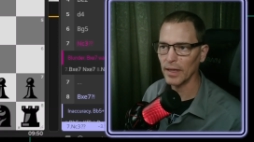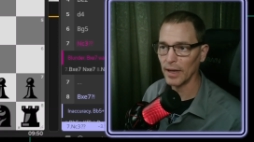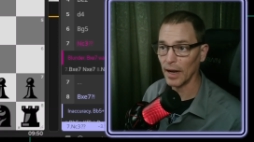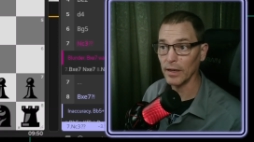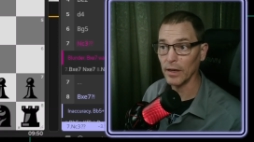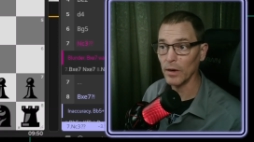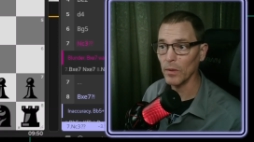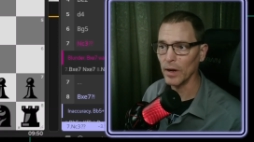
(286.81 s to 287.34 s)
that
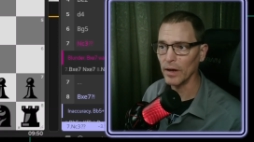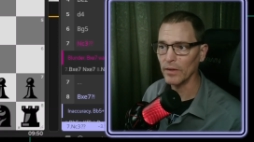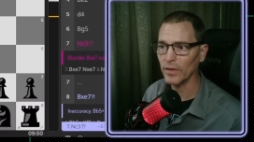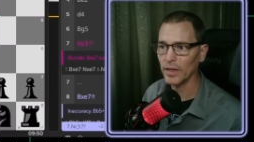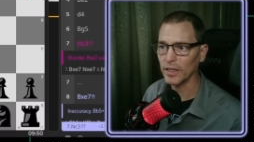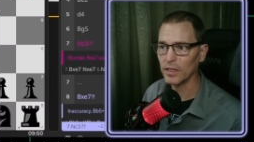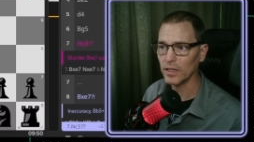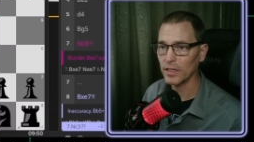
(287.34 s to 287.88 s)
I know of
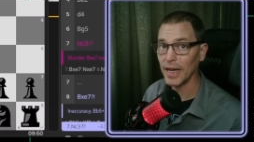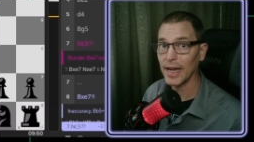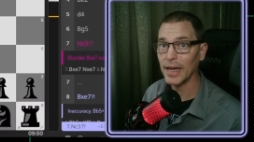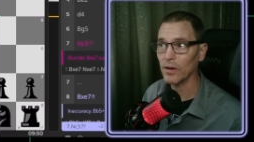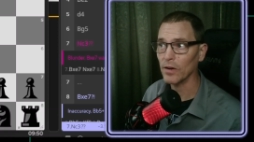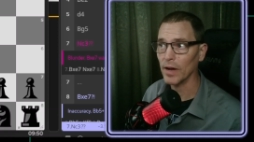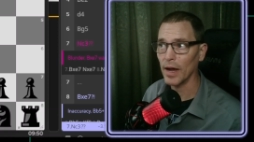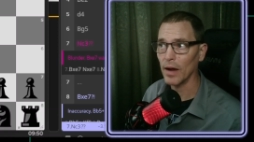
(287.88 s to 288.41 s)
is to take
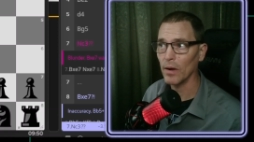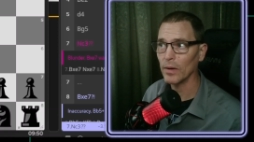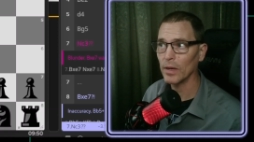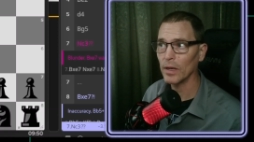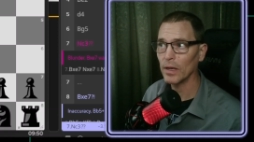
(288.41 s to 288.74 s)
here now.